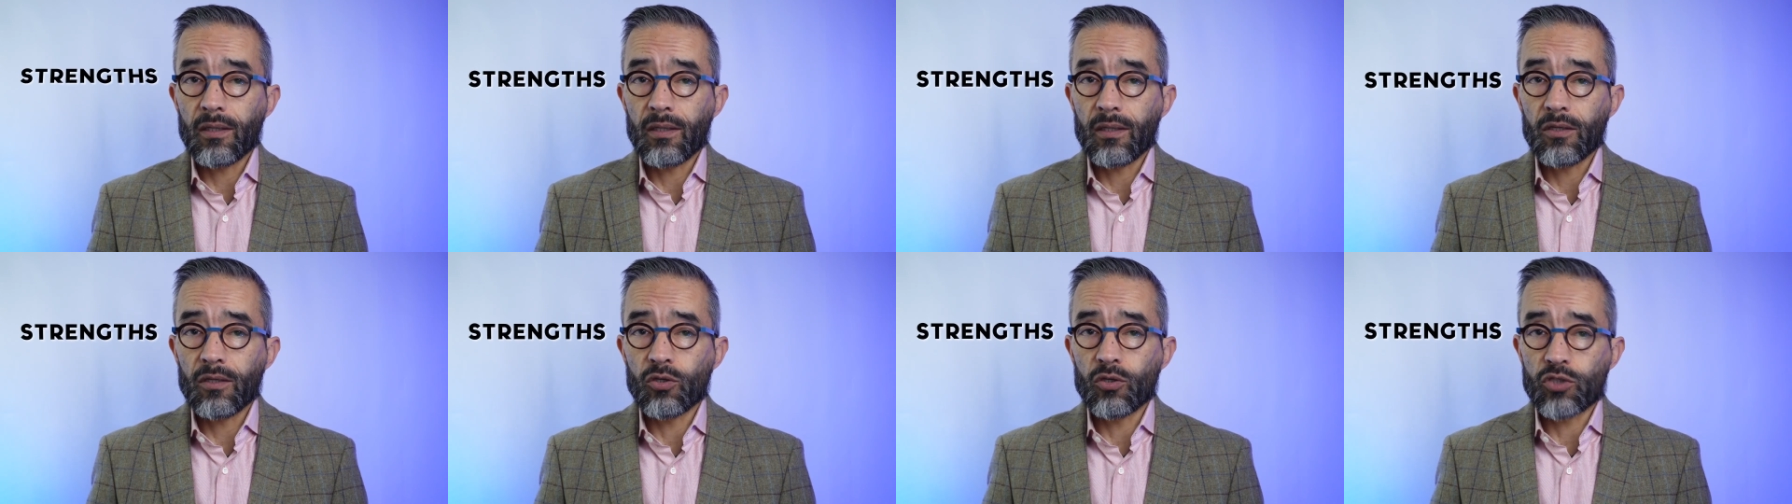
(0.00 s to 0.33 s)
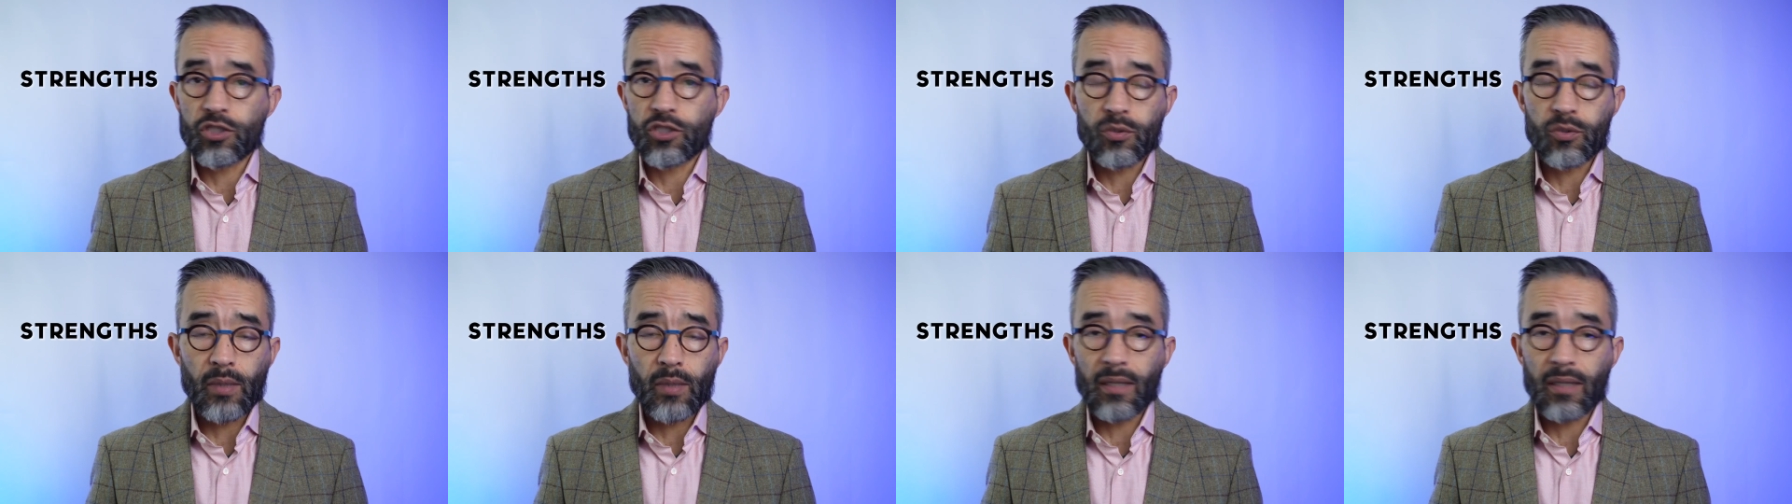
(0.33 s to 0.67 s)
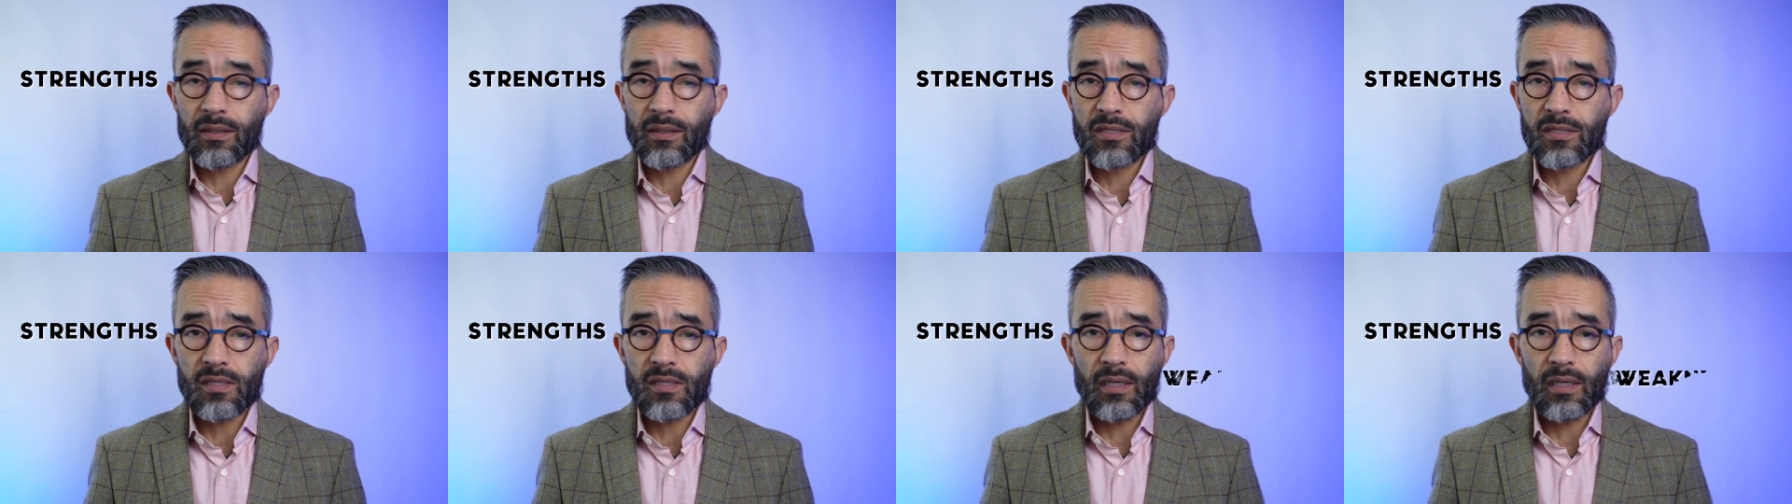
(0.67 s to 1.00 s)
your
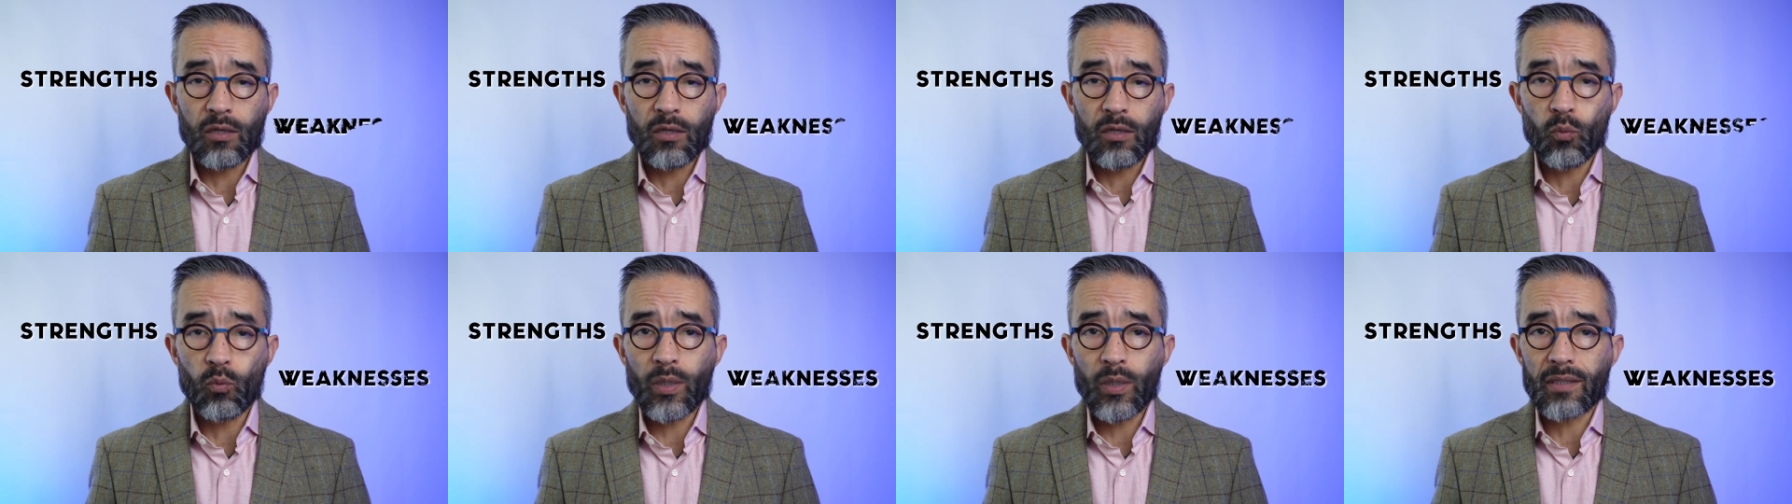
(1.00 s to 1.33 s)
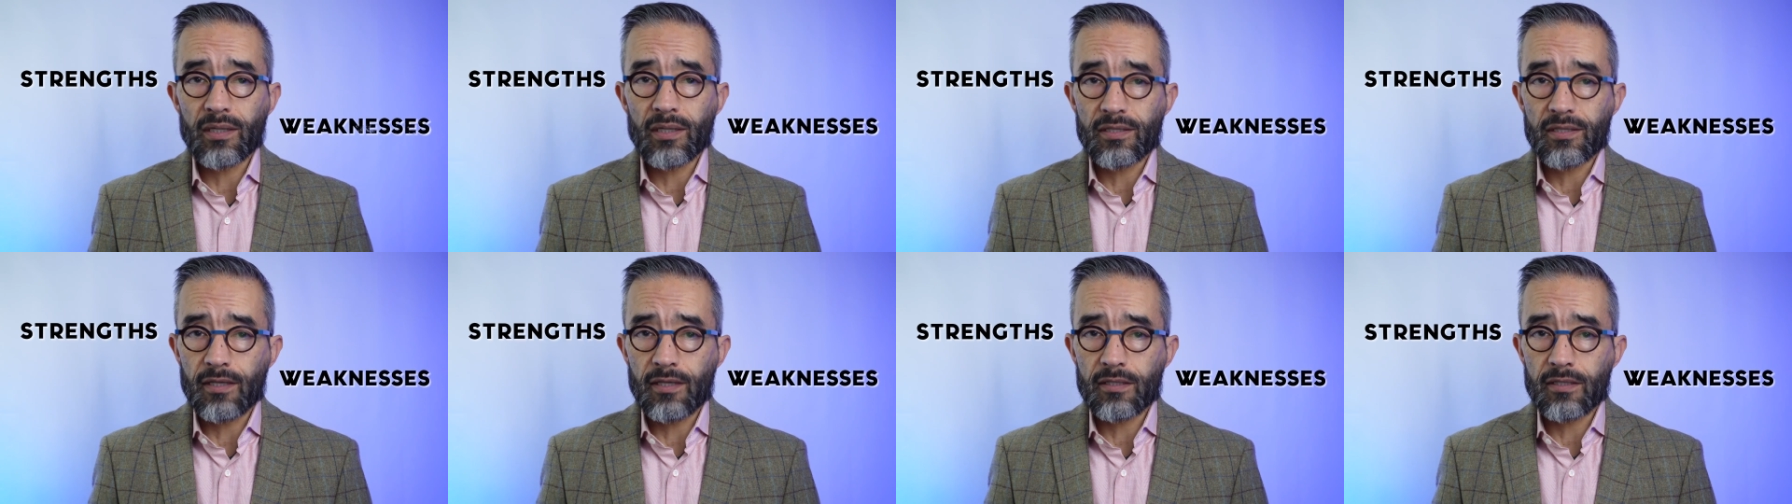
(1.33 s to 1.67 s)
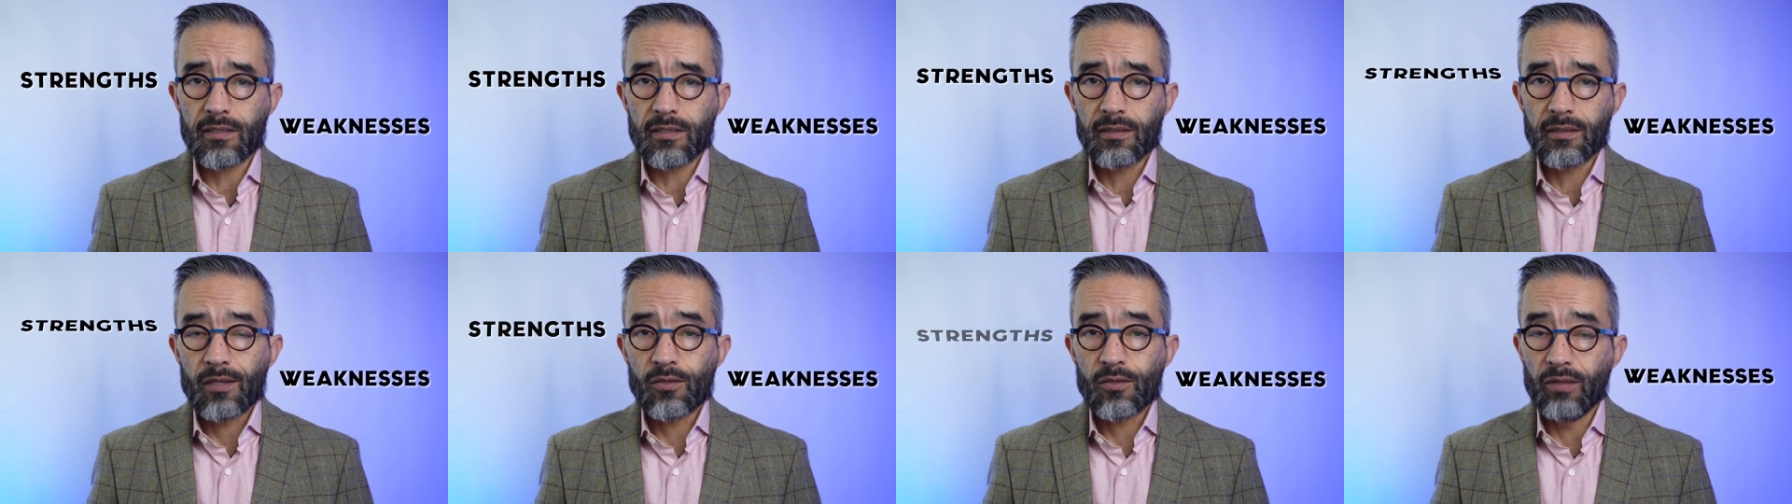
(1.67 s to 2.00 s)
strengths and weaknesses